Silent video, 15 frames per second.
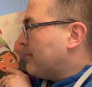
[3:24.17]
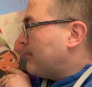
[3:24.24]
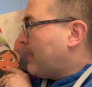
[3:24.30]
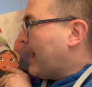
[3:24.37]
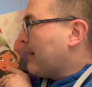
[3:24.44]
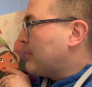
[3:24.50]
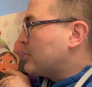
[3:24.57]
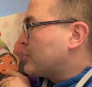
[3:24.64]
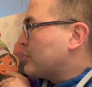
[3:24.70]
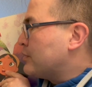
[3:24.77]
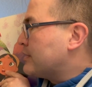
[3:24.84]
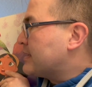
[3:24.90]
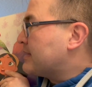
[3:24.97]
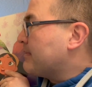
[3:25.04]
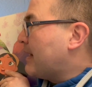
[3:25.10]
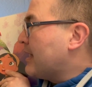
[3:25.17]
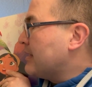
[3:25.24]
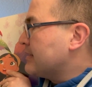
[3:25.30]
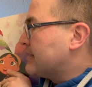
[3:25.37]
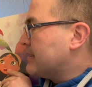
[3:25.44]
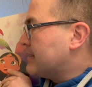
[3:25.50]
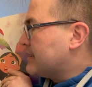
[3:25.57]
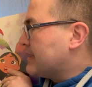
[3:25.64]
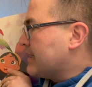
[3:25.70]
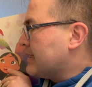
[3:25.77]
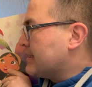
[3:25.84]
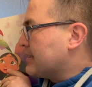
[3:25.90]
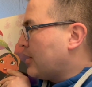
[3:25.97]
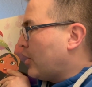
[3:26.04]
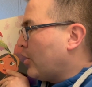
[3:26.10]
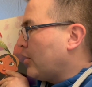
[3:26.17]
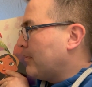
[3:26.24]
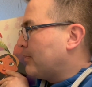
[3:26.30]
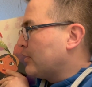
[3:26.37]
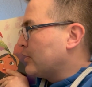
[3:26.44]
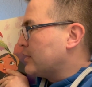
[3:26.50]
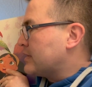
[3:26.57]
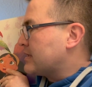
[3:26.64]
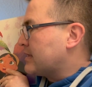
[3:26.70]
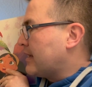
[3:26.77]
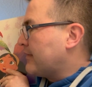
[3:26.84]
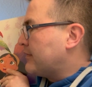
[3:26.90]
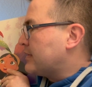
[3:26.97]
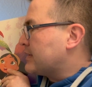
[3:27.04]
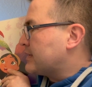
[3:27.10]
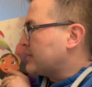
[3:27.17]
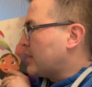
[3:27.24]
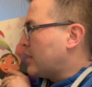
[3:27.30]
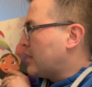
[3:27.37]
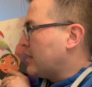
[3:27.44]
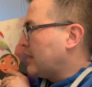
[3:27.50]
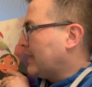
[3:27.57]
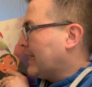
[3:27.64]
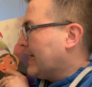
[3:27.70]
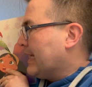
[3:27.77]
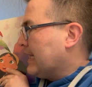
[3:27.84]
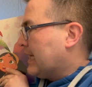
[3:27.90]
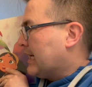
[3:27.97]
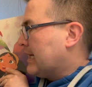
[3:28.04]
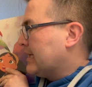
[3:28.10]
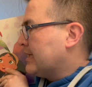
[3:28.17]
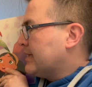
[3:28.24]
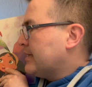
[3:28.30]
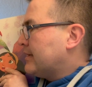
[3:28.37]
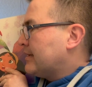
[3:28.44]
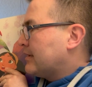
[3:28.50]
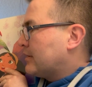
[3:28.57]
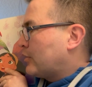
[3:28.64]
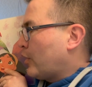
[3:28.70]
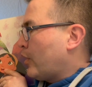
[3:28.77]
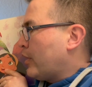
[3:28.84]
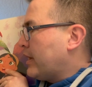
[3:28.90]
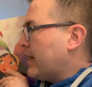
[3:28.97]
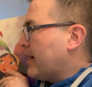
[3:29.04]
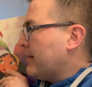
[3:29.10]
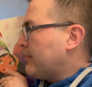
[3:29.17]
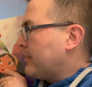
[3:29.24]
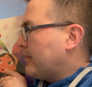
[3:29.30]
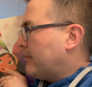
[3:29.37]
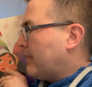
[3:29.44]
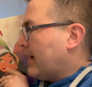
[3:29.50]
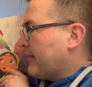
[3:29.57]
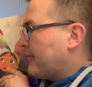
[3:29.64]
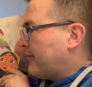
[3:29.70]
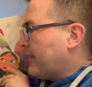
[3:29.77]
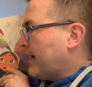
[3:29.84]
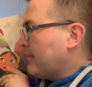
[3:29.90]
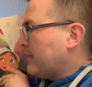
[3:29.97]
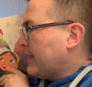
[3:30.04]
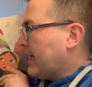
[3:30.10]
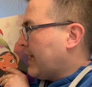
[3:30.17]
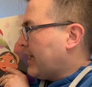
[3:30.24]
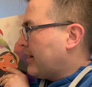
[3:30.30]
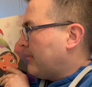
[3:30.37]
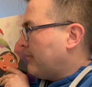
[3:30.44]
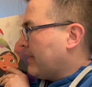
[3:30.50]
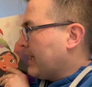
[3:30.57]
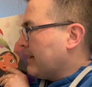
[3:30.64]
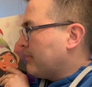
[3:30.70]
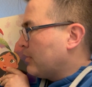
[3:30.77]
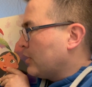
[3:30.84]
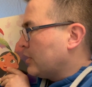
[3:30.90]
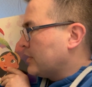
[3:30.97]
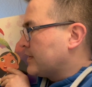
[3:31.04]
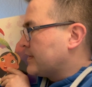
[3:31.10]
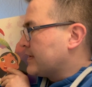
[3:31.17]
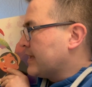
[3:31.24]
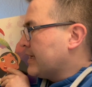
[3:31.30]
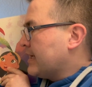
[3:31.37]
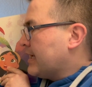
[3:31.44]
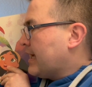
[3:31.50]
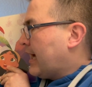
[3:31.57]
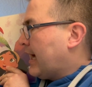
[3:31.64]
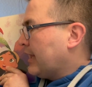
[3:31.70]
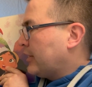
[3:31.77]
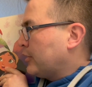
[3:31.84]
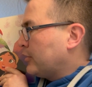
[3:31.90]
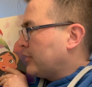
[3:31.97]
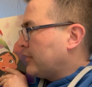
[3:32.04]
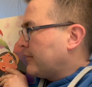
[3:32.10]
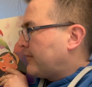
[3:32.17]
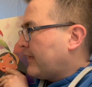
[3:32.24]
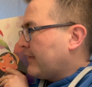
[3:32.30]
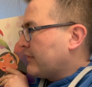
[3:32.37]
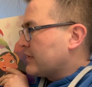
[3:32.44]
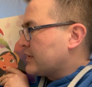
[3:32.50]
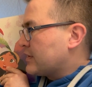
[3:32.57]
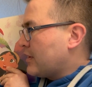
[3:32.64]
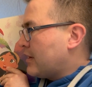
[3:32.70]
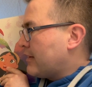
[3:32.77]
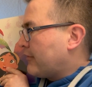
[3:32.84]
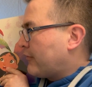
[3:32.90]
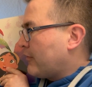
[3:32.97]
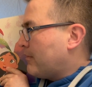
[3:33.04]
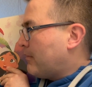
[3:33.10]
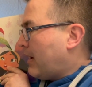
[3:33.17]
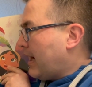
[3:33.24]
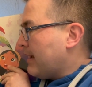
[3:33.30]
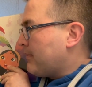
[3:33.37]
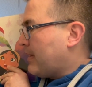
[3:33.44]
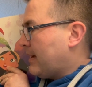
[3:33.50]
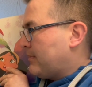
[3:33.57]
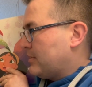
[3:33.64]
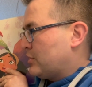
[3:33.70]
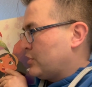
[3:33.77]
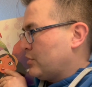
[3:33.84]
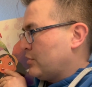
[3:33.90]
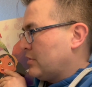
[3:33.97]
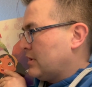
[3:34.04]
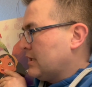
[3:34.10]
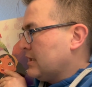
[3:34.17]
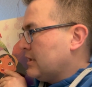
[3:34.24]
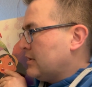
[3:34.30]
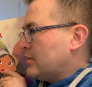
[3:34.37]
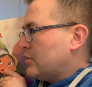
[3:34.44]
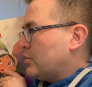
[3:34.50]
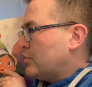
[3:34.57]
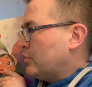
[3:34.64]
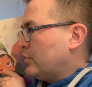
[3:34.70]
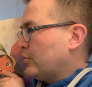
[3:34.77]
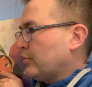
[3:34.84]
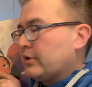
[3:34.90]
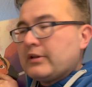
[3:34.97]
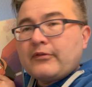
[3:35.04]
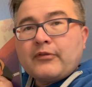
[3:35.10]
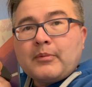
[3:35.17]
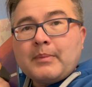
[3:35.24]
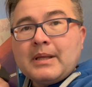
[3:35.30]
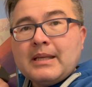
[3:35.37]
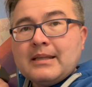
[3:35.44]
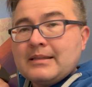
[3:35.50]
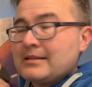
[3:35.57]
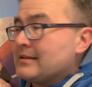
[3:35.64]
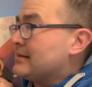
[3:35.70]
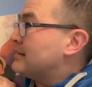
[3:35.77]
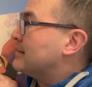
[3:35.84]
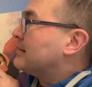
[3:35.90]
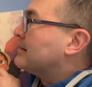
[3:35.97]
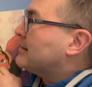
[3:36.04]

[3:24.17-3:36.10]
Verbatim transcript: Babajoon smiles and says, All birds love the song Layla. Growing up, my family had many birds. I learned their favorite song from my Babajoon, who learned it from his.